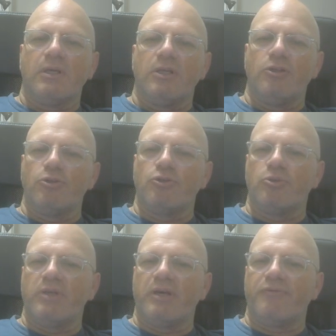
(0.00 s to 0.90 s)
You
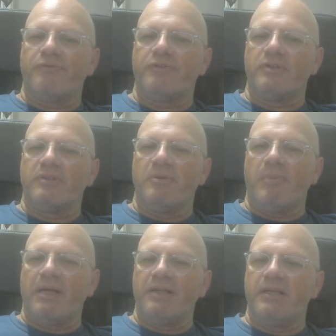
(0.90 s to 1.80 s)
should have the
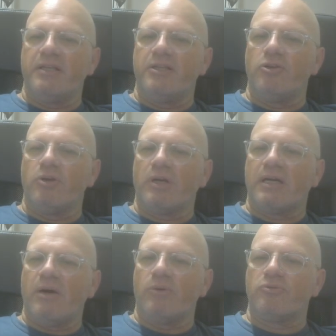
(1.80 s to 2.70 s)
money in your
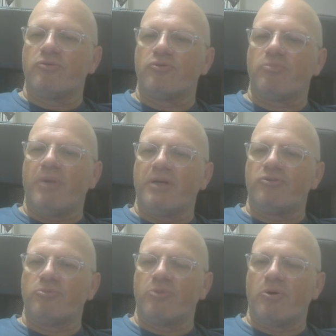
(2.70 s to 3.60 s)
account by
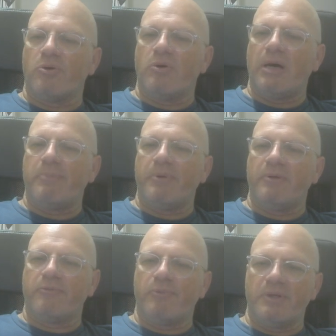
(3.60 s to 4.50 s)
tomorrow,
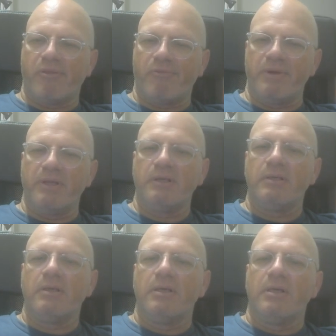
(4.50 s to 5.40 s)
April 23,
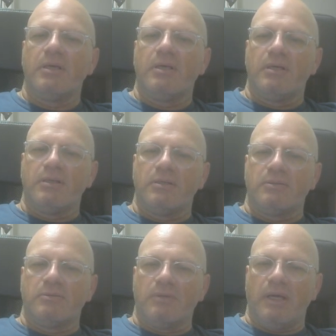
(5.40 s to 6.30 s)

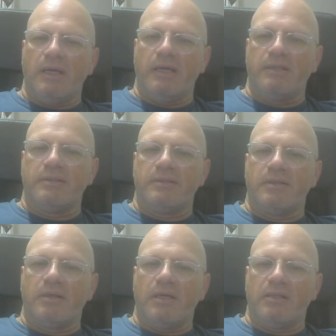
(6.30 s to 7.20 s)
and
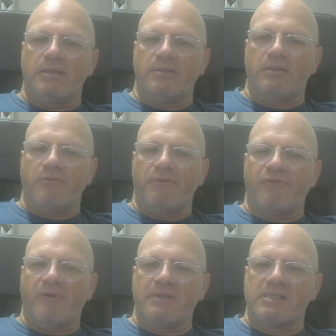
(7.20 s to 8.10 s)
the
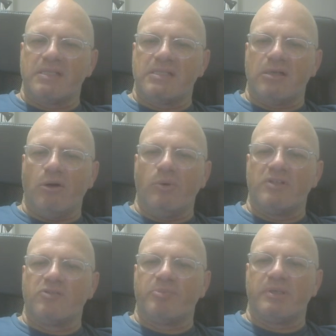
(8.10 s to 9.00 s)
reference is
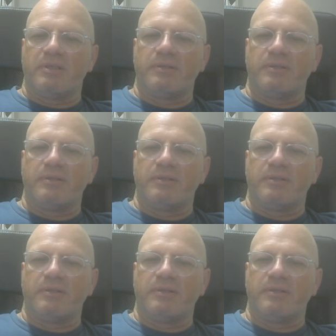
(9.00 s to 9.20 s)
OLSP.